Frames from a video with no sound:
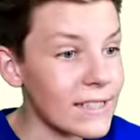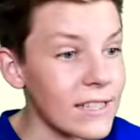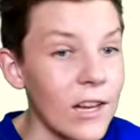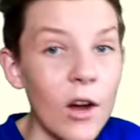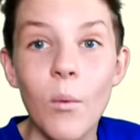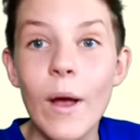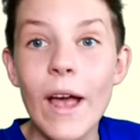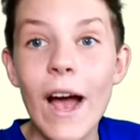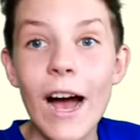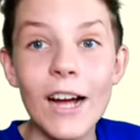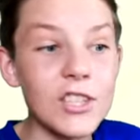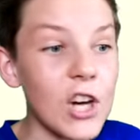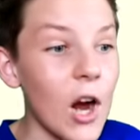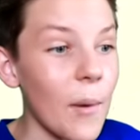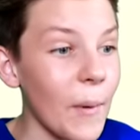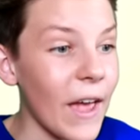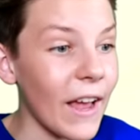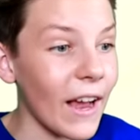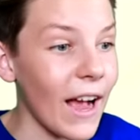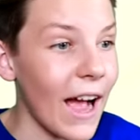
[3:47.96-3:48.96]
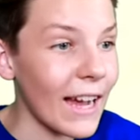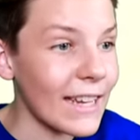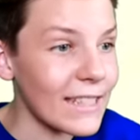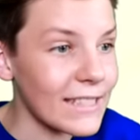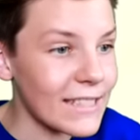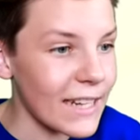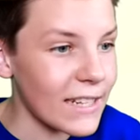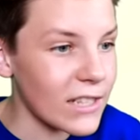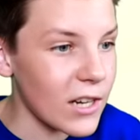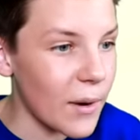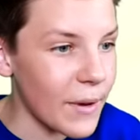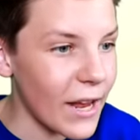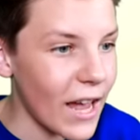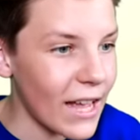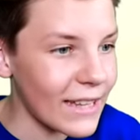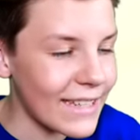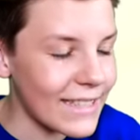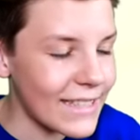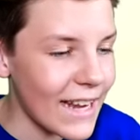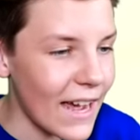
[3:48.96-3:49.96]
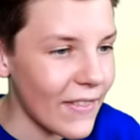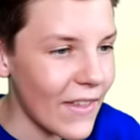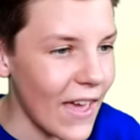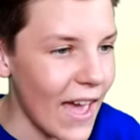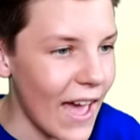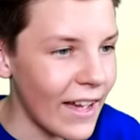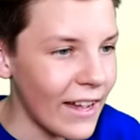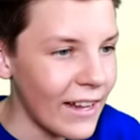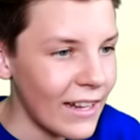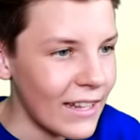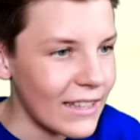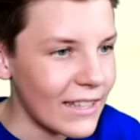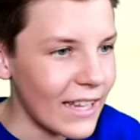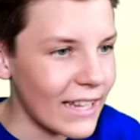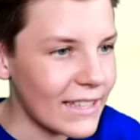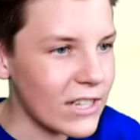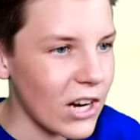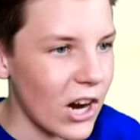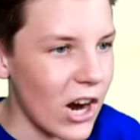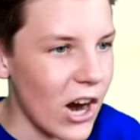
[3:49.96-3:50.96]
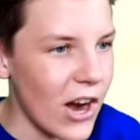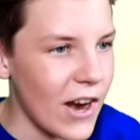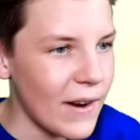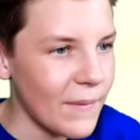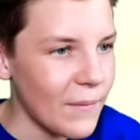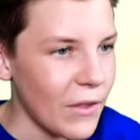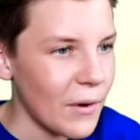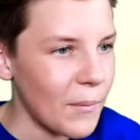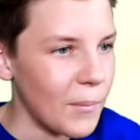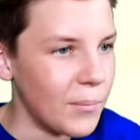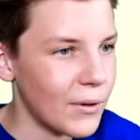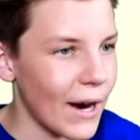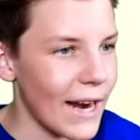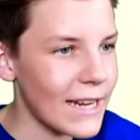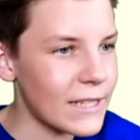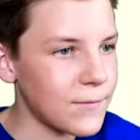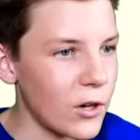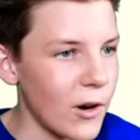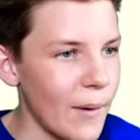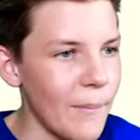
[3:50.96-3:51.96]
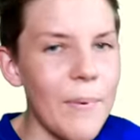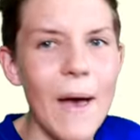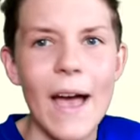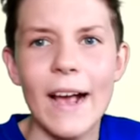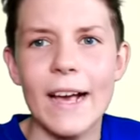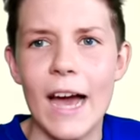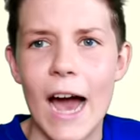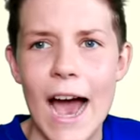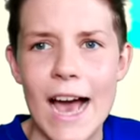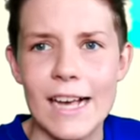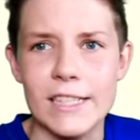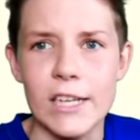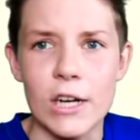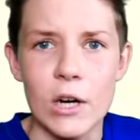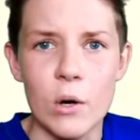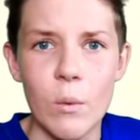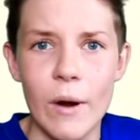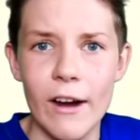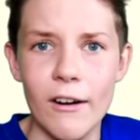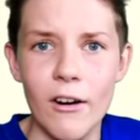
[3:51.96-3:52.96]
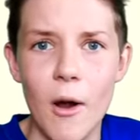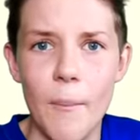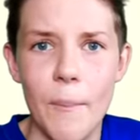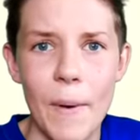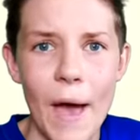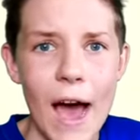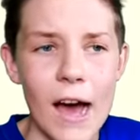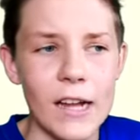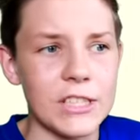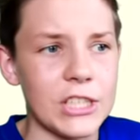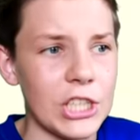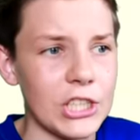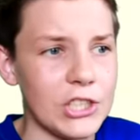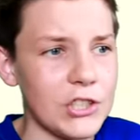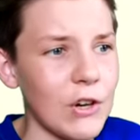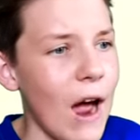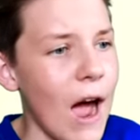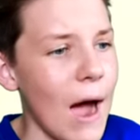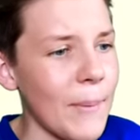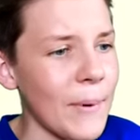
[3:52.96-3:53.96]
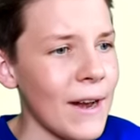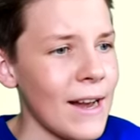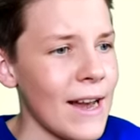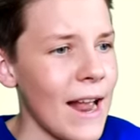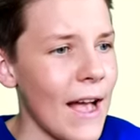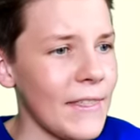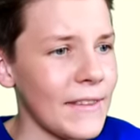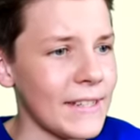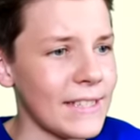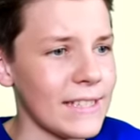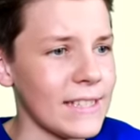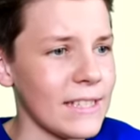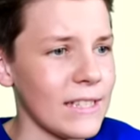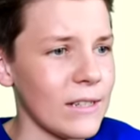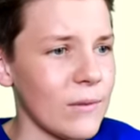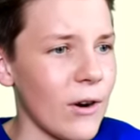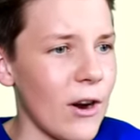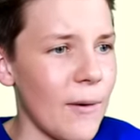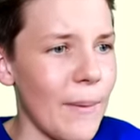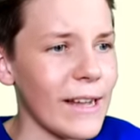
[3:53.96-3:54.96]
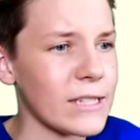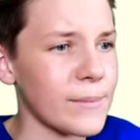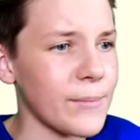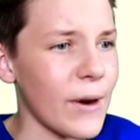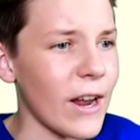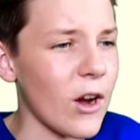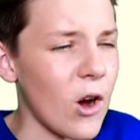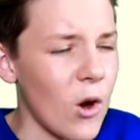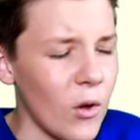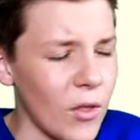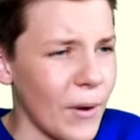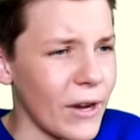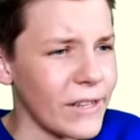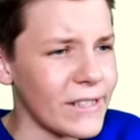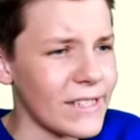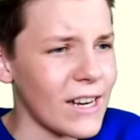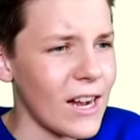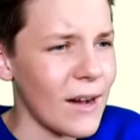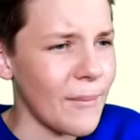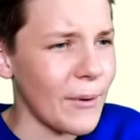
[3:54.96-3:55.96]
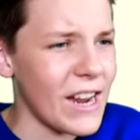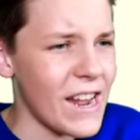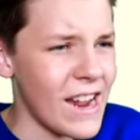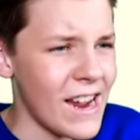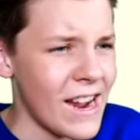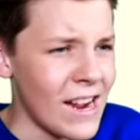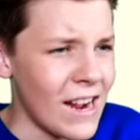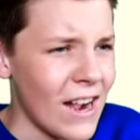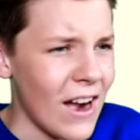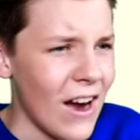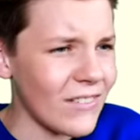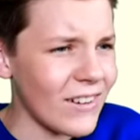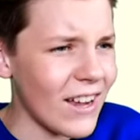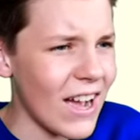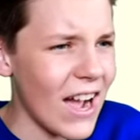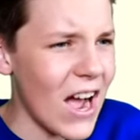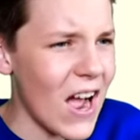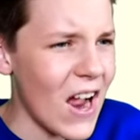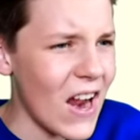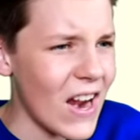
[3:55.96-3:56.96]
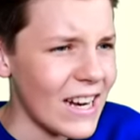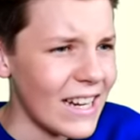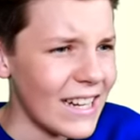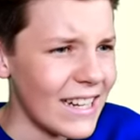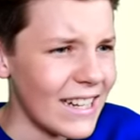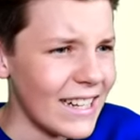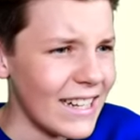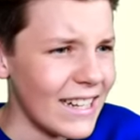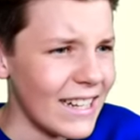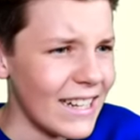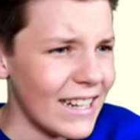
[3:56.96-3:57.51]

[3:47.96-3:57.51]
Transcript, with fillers: guys, we are dropping! I can see a dropping island down there. Let's go. Brace for impact, guys. We are about to drop. And this is, we're about to break all the bones in our body. Oh no!